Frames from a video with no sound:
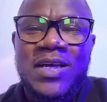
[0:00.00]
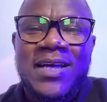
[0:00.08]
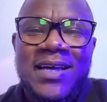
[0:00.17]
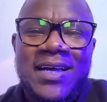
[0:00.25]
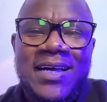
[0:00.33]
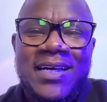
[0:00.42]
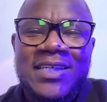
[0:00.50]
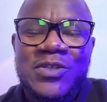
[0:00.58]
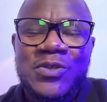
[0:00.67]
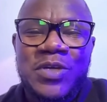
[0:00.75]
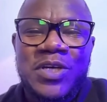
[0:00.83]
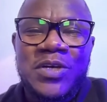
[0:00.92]

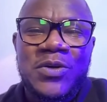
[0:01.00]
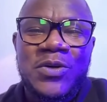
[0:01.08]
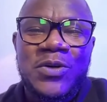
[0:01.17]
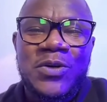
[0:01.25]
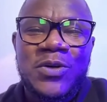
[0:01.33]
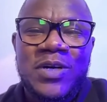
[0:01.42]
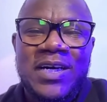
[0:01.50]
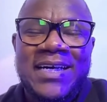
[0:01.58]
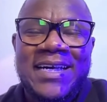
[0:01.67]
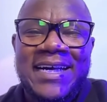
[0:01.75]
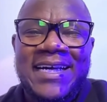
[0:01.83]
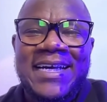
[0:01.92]
Kichukiro
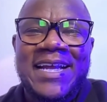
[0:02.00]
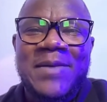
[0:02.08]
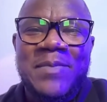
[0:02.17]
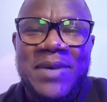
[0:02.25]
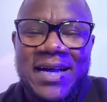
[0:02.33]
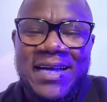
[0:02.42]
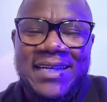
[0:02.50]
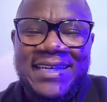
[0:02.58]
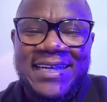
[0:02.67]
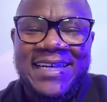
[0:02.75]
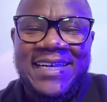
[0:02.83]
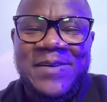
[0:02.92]
Kagarama.
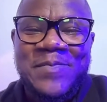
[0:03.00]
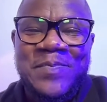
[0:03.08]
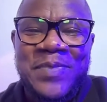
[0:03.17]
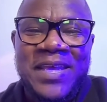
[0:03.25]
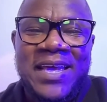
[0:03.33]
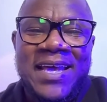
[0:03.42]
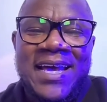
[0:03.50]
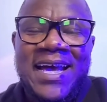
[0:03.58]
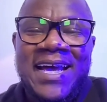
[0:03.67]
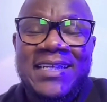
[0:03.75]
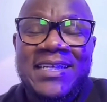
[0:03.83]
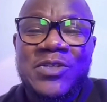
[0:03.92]

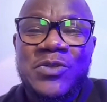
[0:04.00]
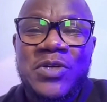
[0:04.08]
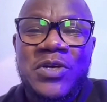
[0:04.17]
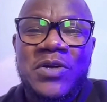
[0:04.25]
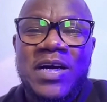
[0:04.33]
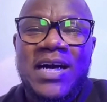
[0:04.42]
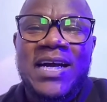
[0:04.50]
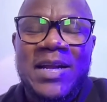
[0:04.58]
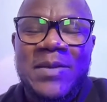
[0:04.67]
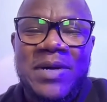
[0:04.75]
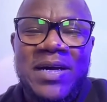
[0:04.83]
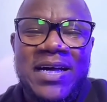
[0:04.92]
And Kichukiro
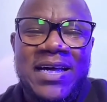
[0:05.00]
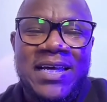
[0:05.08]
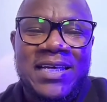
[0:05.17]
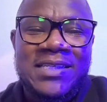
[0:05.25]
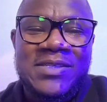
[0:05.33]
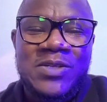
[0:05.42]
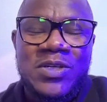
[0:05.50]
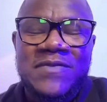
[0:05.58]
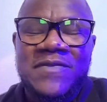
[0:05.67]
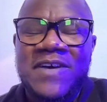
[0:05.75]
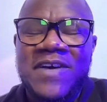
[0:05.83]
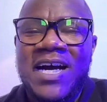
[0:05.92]
Kagarama is not
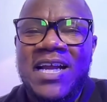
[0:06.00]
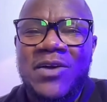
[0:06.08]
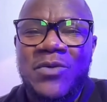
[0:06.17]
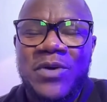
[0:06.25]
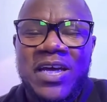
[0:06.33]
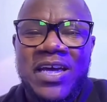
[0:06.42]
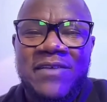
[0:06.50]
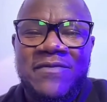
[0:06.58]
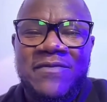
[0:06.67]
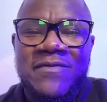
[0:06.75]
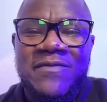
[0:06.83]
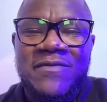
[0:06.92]
far away
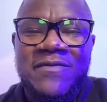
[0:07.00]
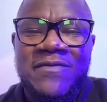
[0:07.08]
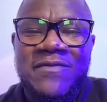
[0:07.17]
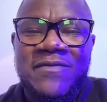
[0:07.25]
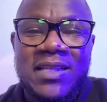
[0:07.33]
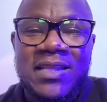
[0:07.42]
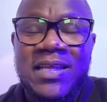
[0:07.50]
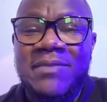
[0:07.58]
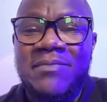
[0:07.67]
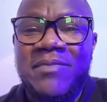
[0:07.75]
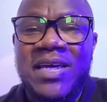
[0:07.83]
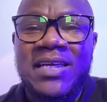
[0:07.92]
from
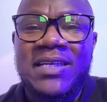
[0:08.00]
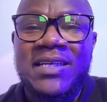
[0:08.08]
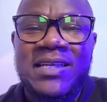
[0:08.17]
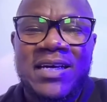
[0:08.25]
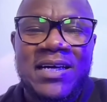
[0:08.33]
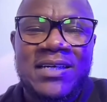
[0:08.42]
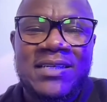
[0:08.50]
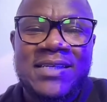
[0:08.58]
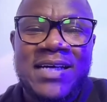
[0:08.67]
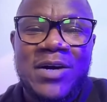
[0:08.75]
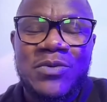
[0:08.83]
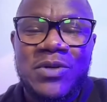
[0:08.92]
the main
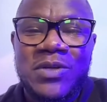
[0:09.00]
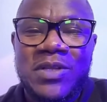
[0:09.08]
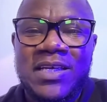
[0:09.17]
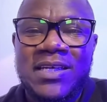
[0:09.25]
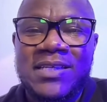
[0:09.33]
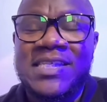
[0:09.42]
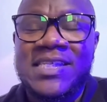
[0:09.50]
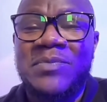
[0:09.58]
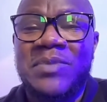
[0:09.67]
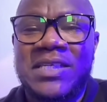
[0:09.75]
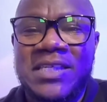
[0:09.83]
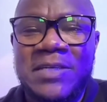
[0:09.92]
town or the
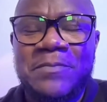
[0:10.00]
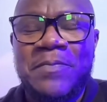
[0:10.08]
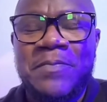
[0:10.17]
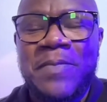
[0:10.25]
CBD.